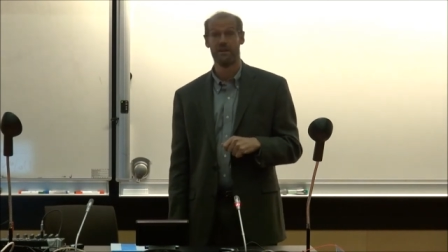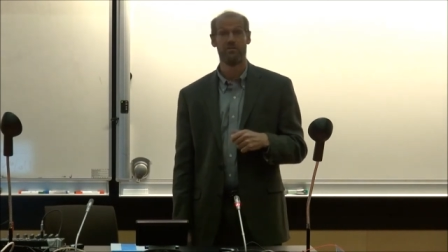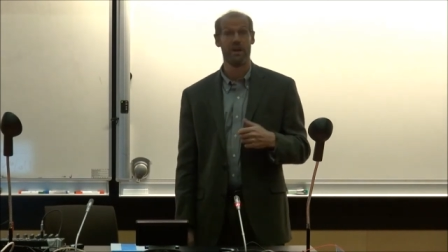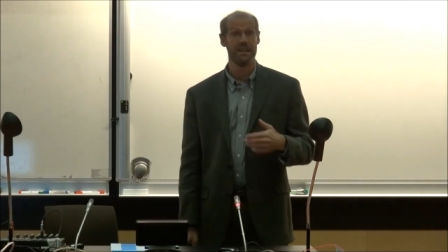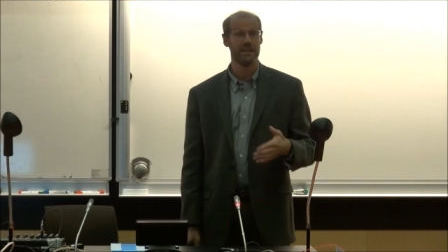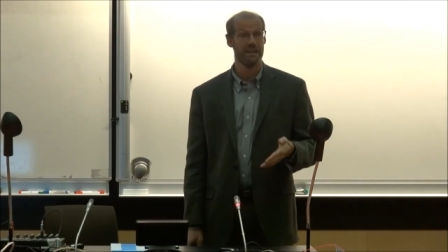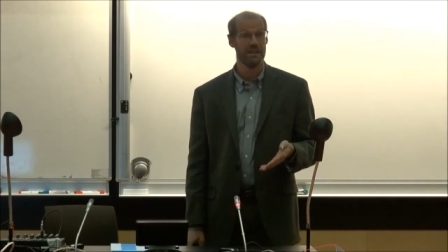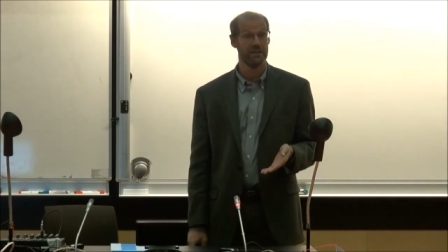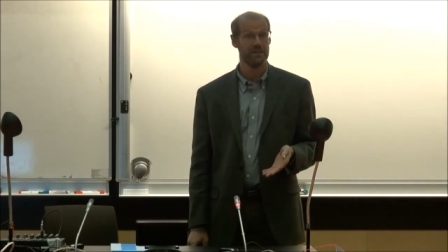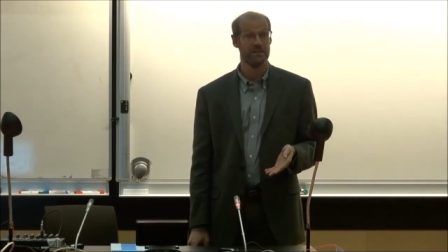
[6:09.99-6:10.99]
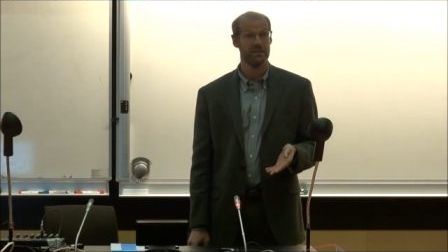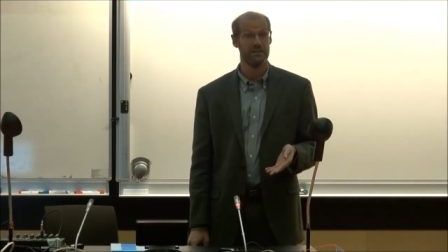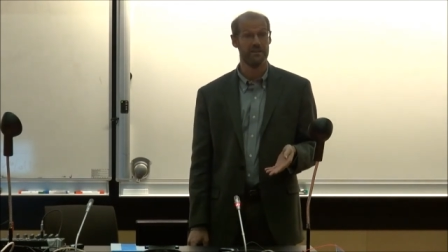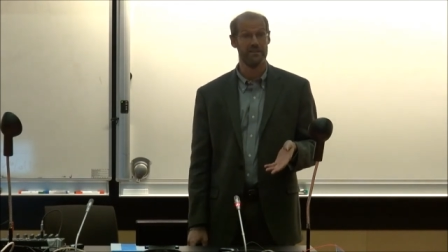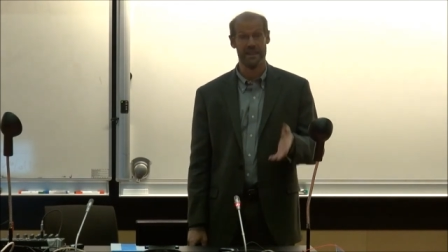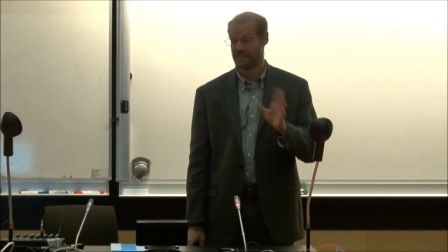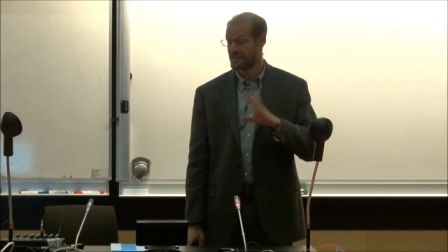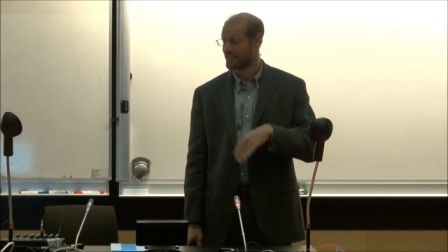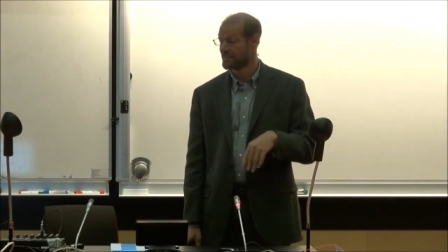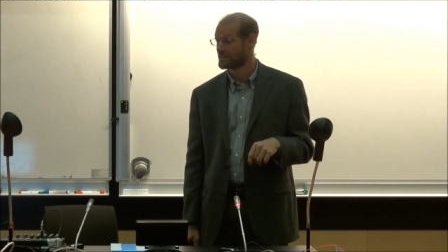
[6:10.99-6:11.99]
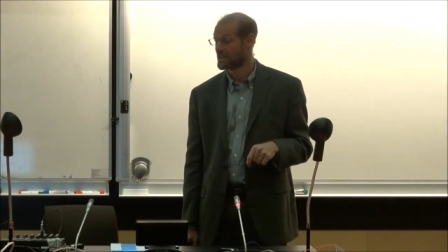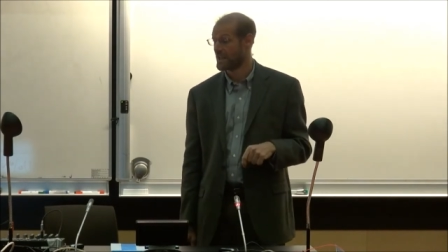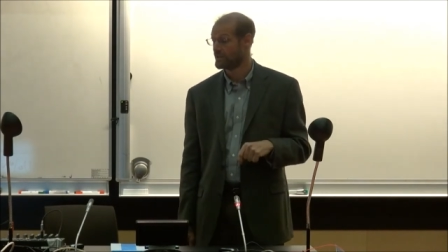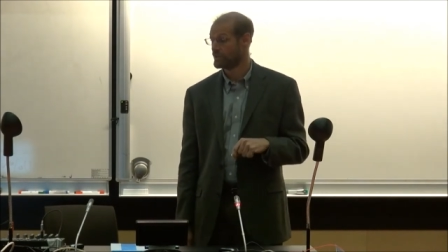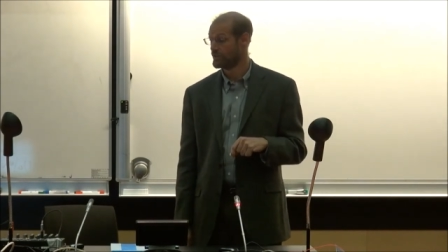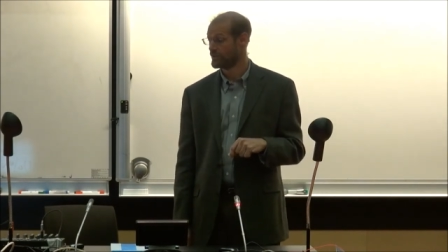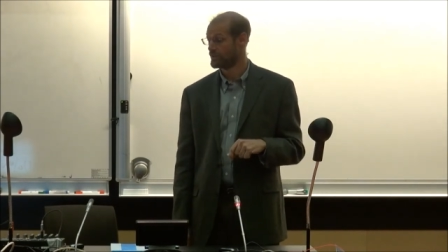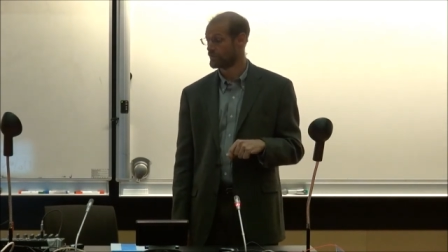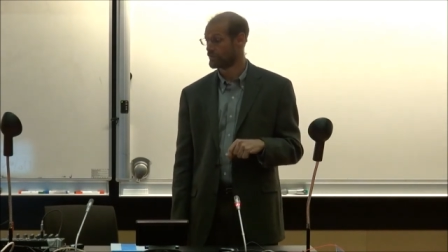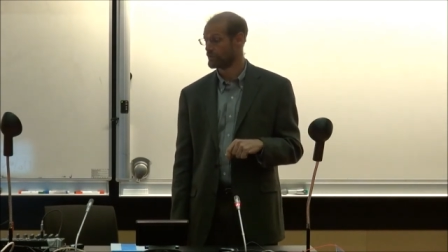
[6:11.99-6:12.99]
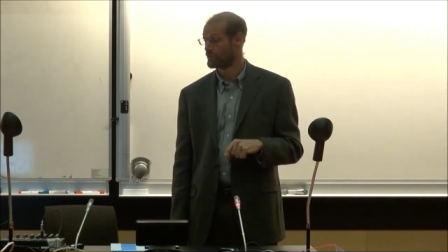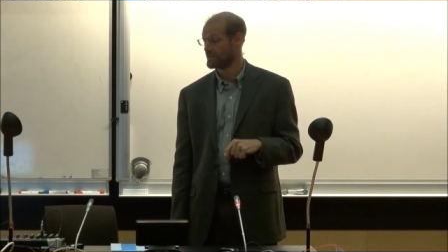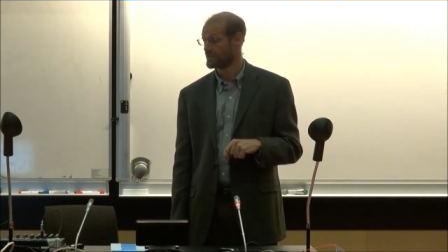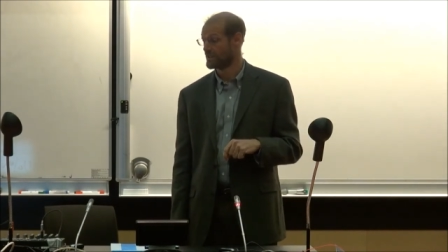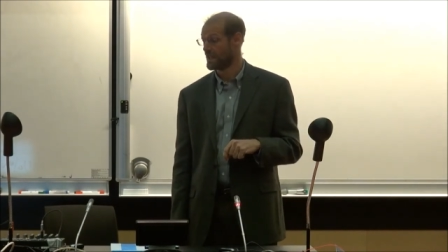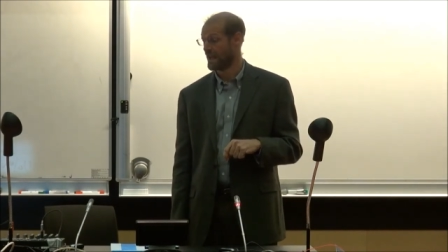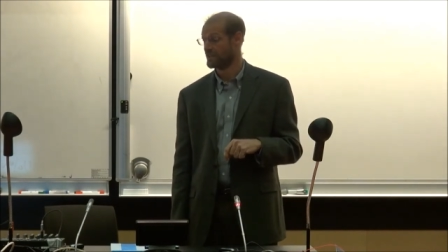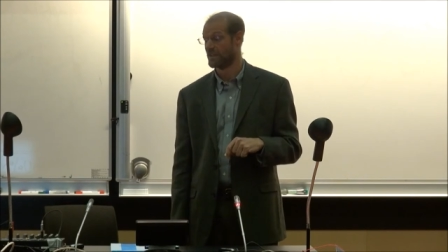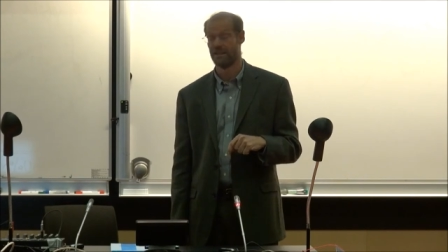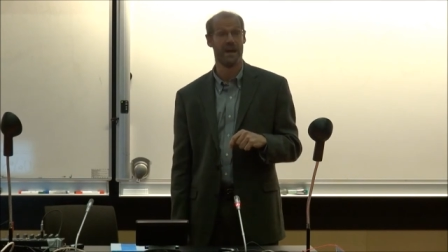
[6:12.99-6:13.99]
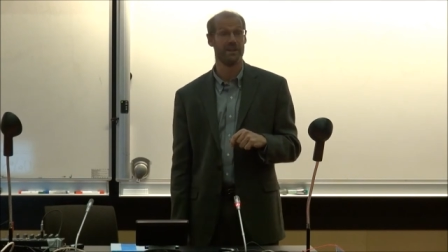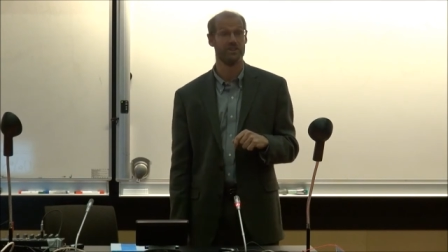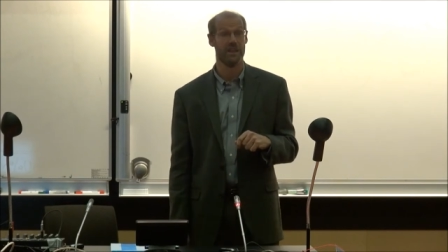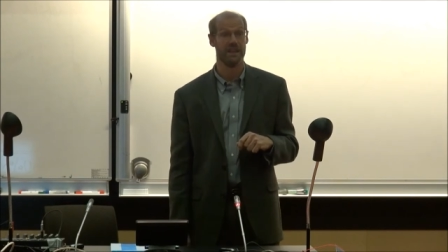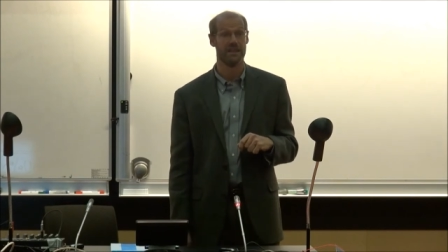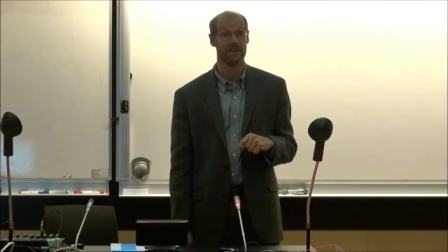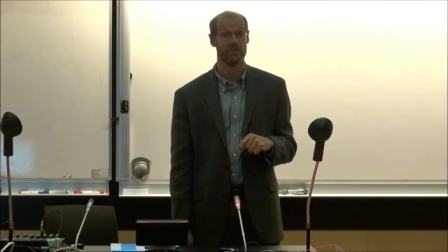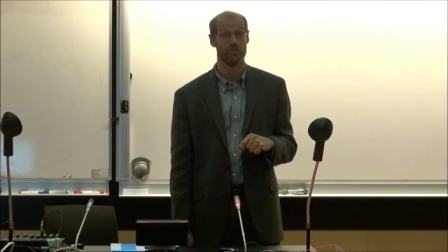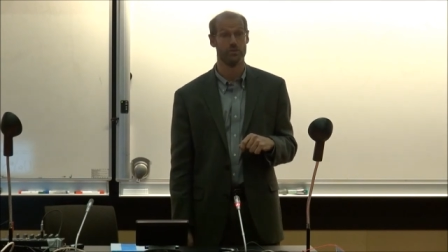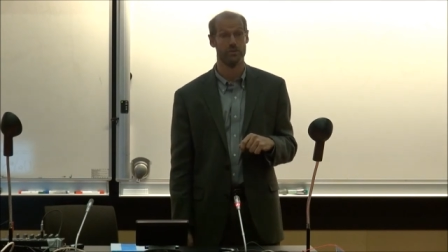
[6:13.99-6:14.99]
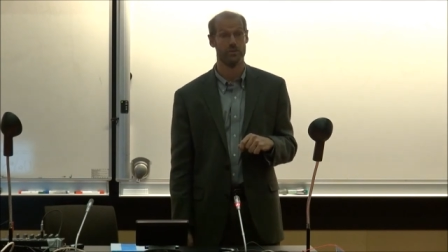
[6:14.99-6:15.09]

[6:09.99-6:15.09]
Finally, they set the standard for addressing the endogeneity issue.